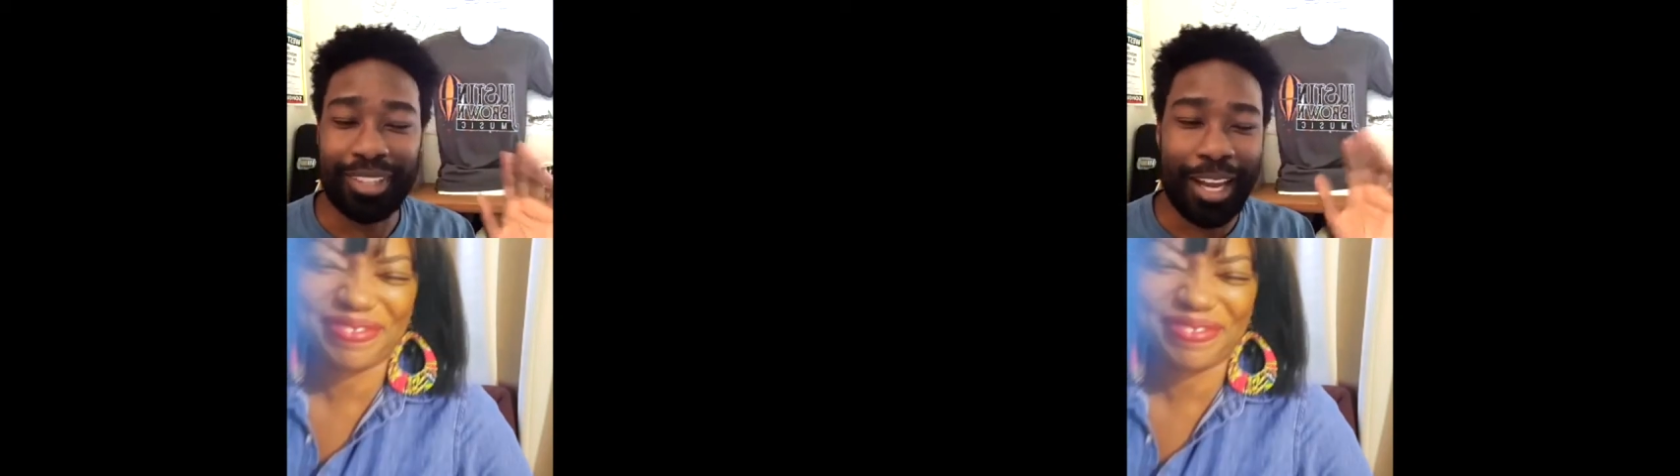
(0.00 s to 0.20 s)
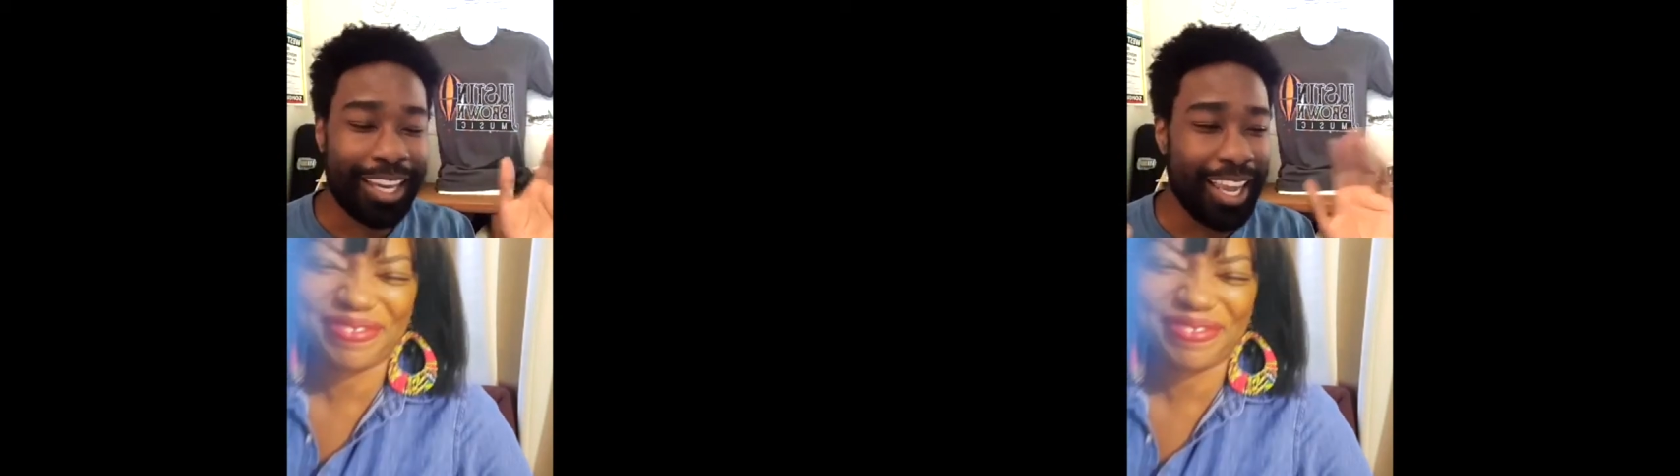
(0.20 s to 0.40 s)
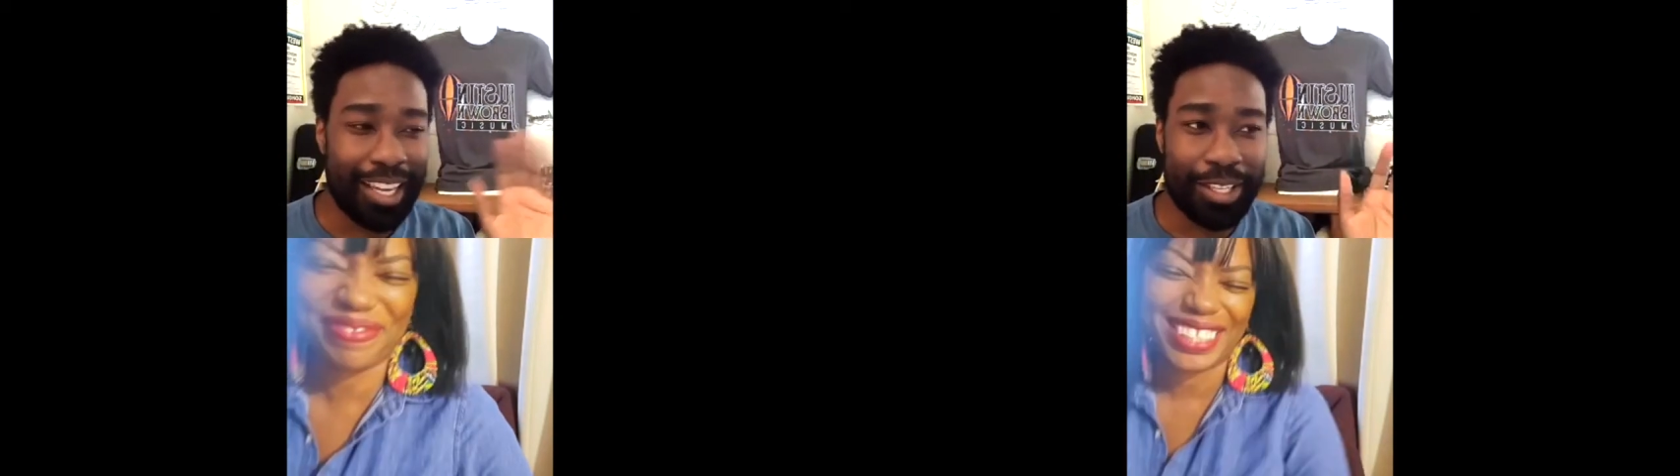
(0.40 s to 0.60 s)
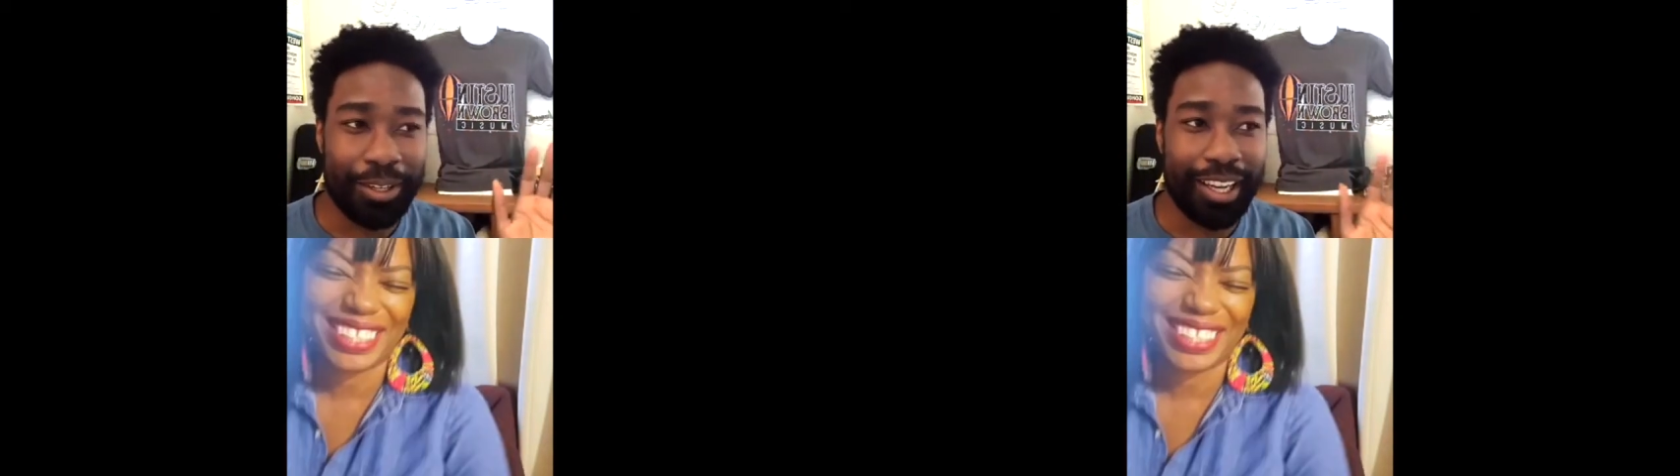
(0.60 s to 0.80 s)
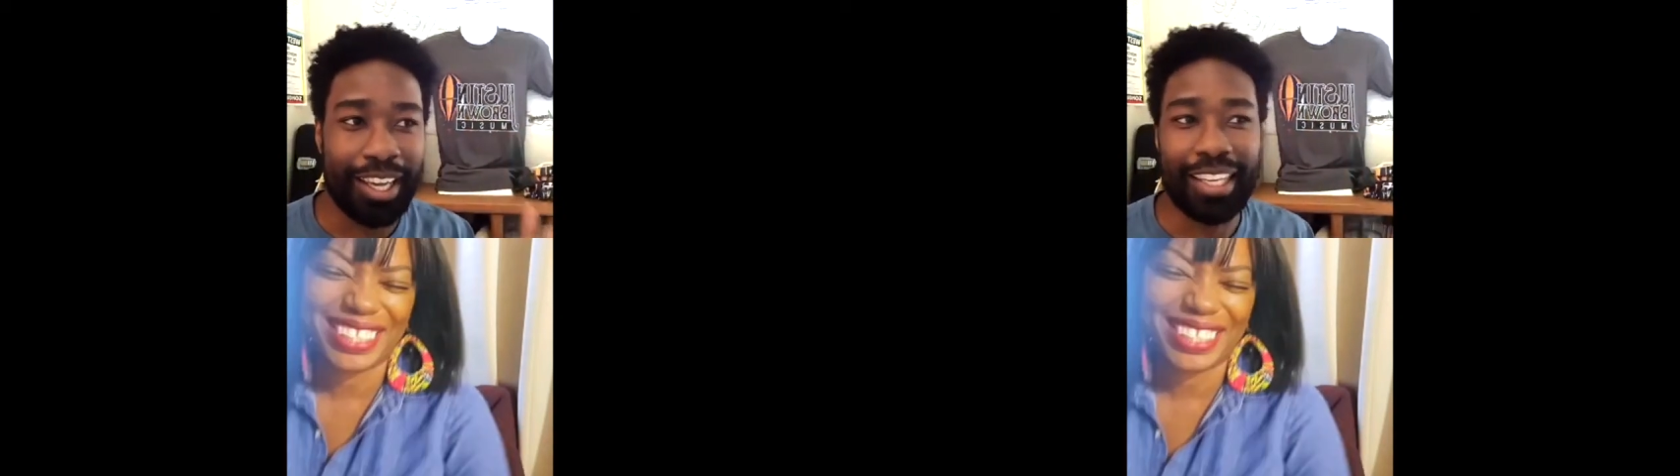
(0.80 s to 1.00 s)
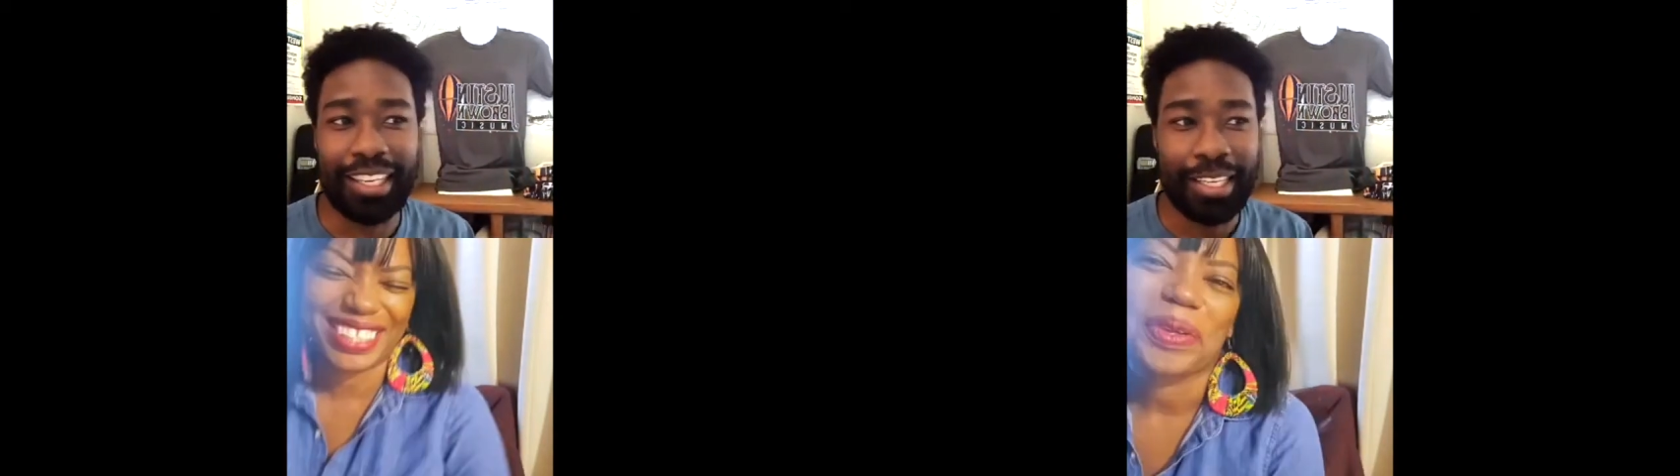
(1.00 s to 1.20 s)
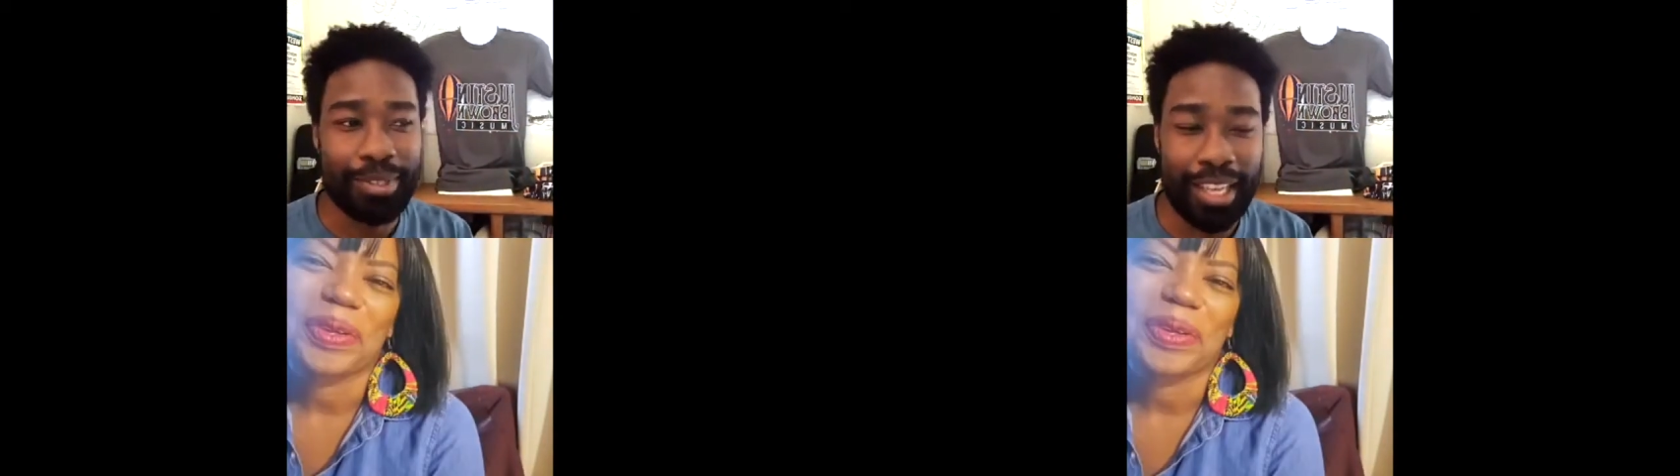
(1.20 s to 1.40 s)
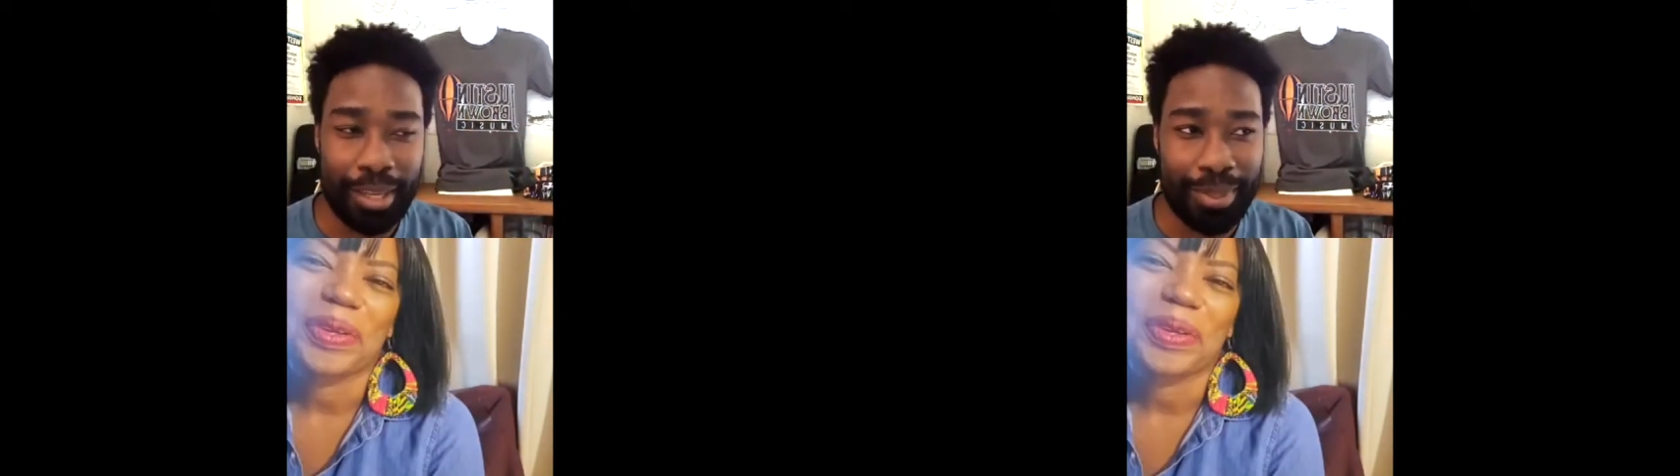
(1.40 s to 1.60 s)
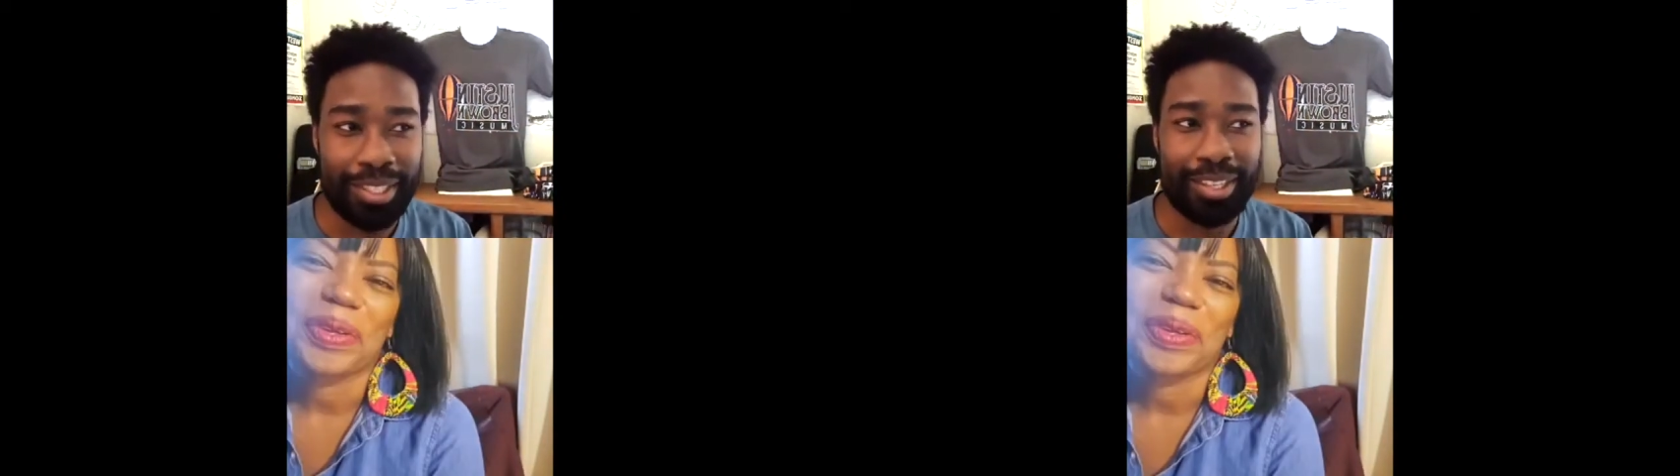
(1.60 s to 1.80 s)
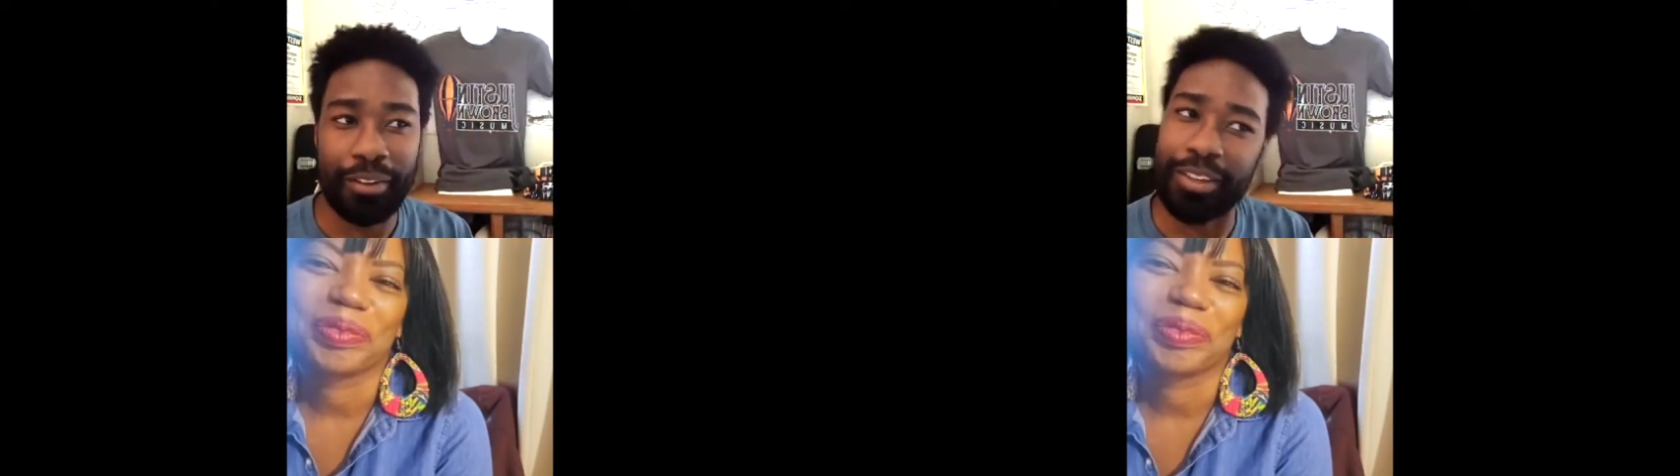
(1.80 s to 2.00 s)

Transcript: I can't do it. And he keeps sending me stuff.